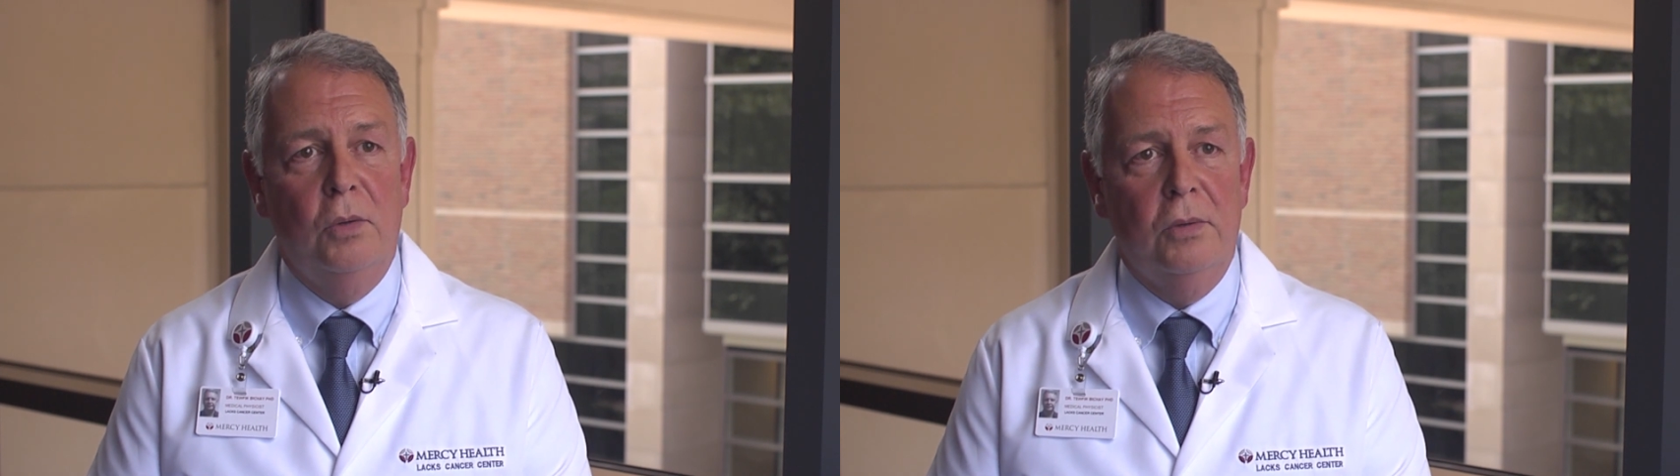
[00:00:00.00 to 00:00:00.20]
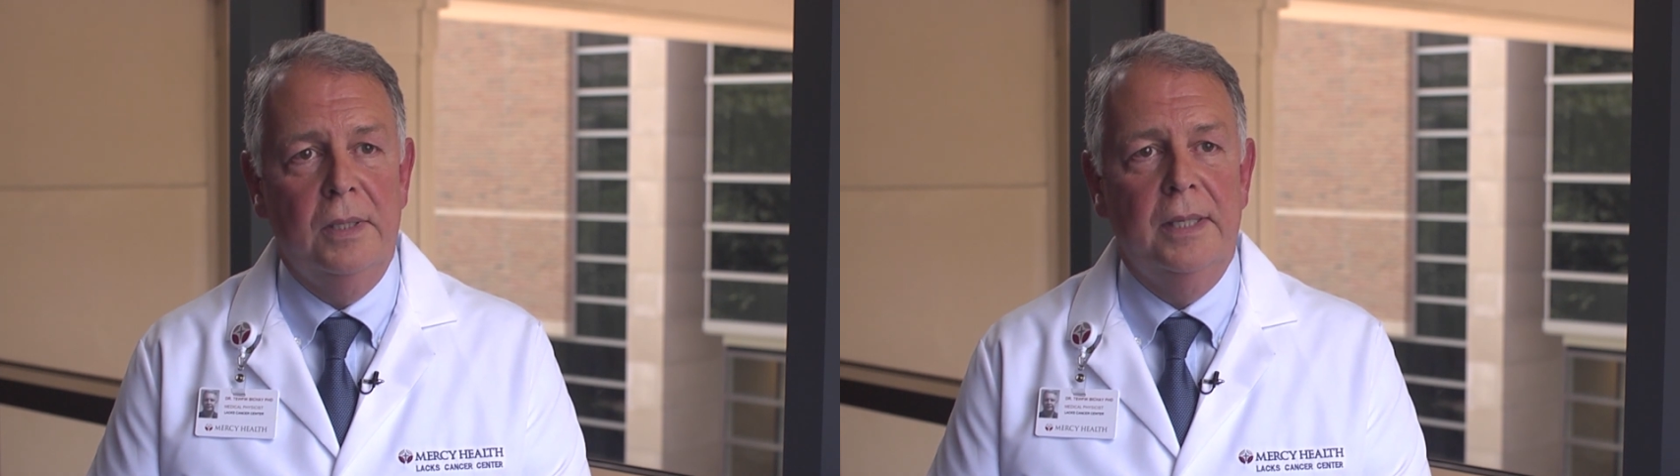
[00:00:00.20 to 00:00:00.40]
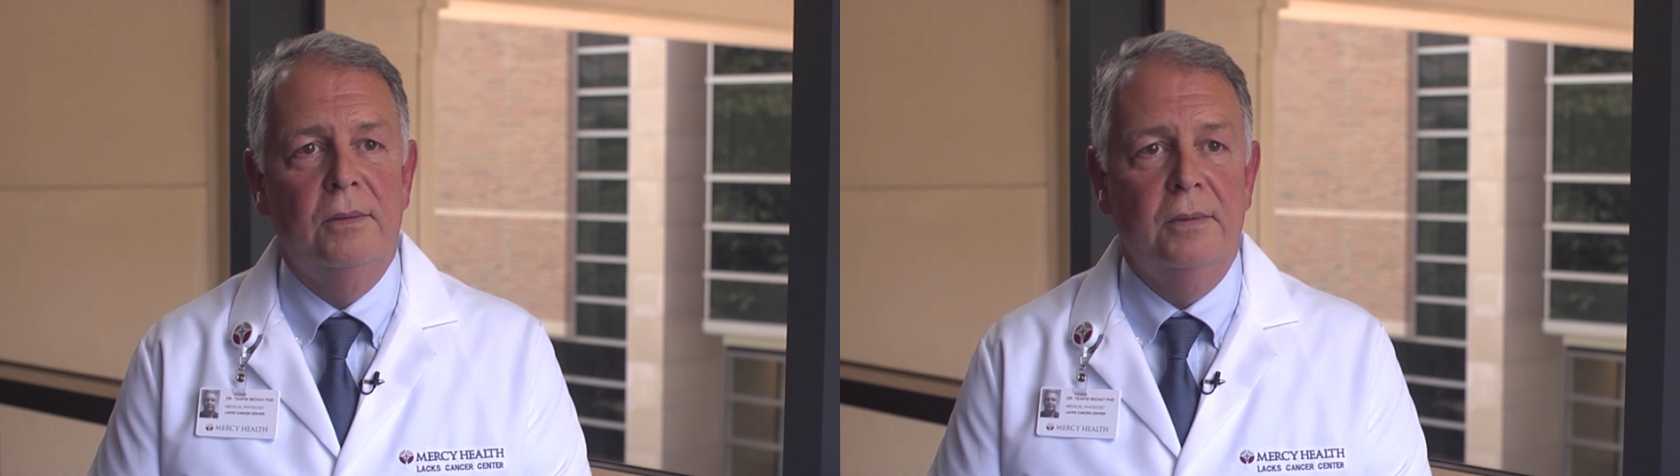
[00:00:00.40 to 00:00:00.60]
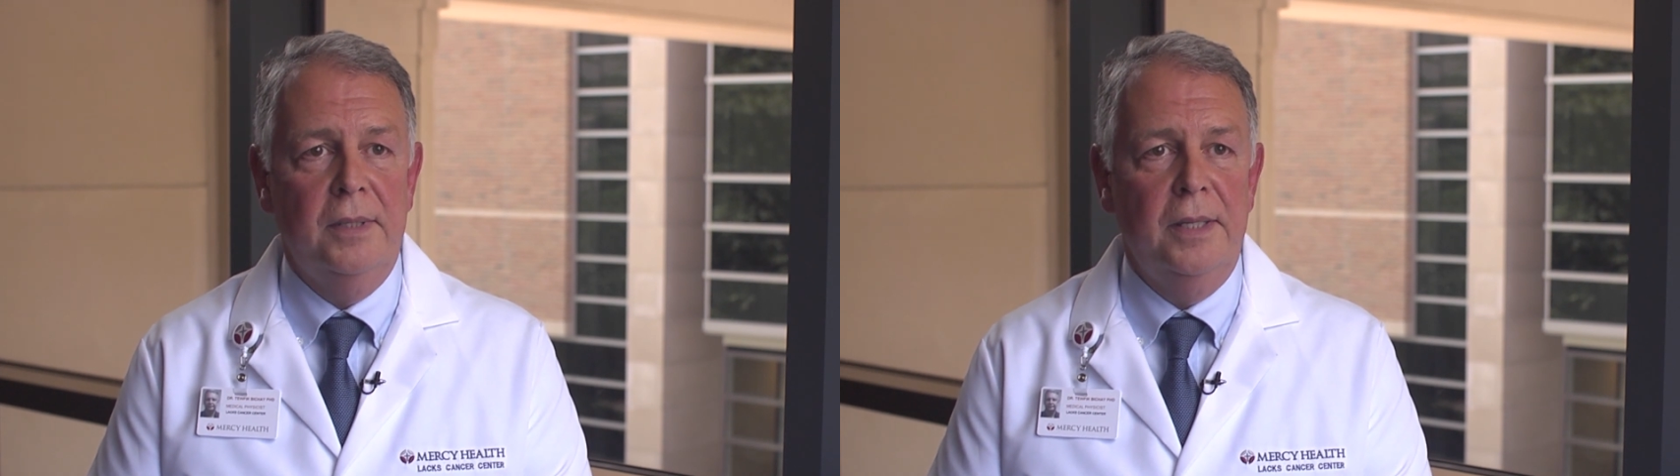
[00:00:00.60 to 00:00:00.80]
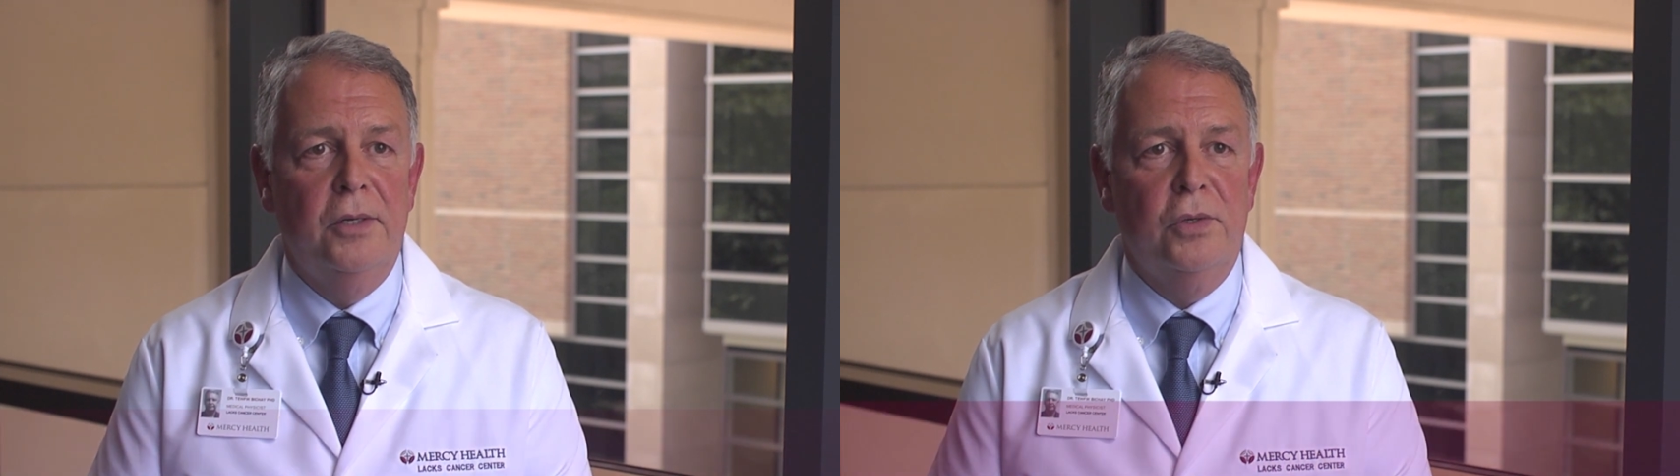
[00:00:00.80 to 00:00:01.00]
locally
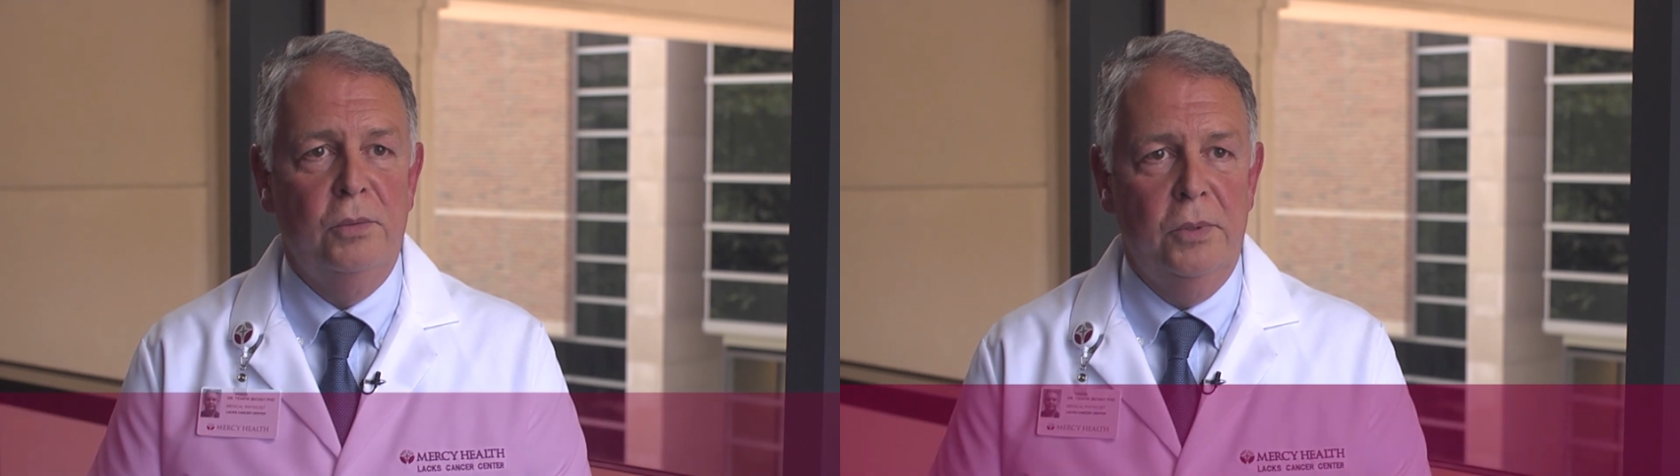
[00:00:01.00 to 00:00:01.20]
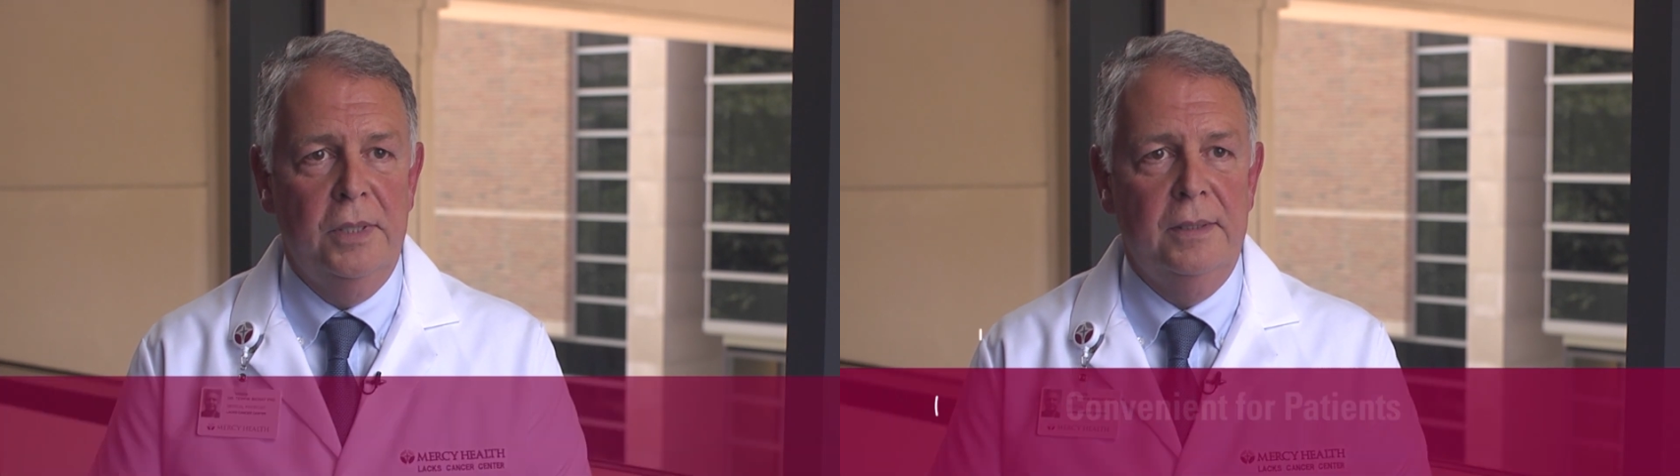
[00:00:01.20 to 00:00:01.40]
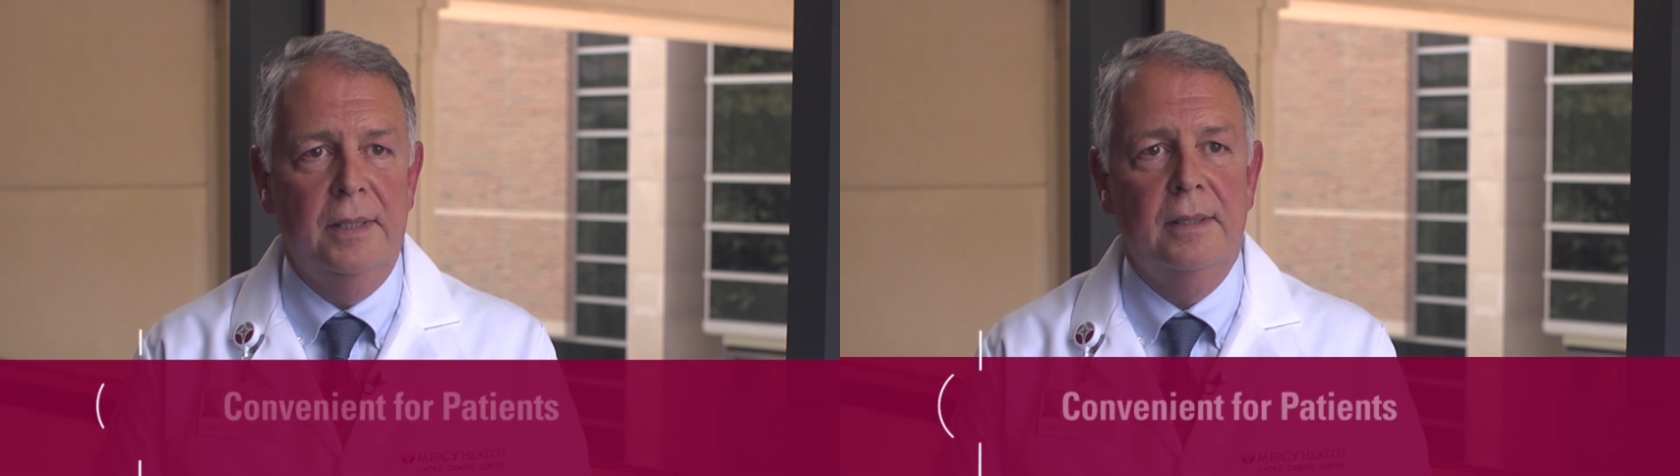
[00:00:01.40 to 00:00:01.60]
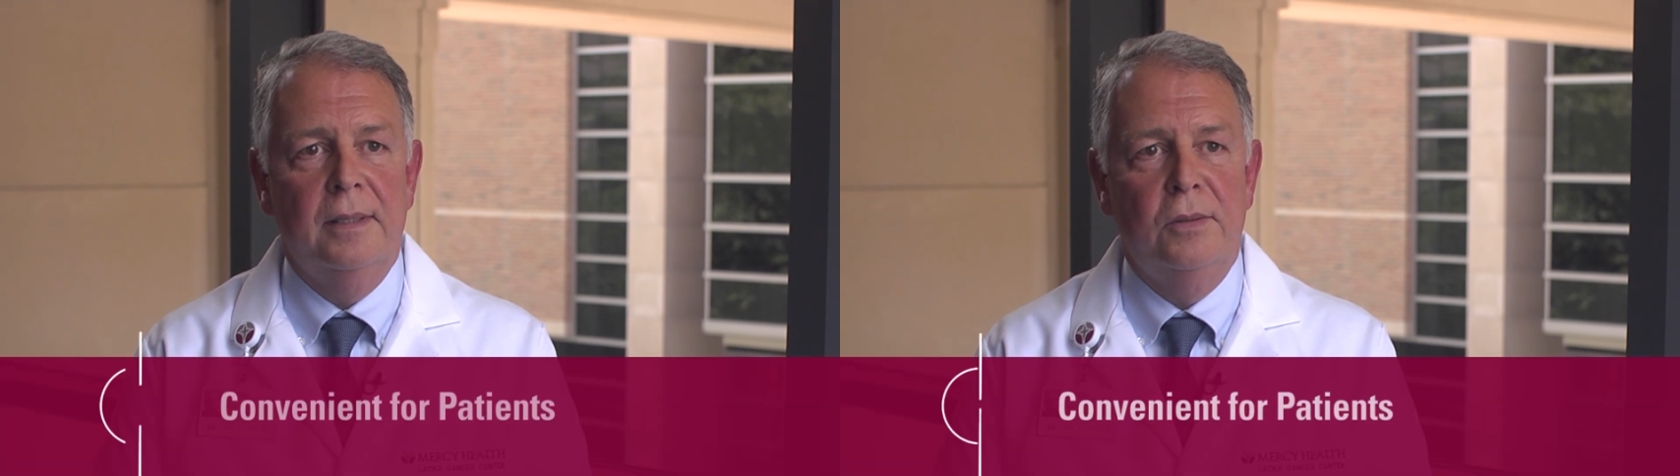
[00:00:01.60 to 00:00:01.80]
within their community.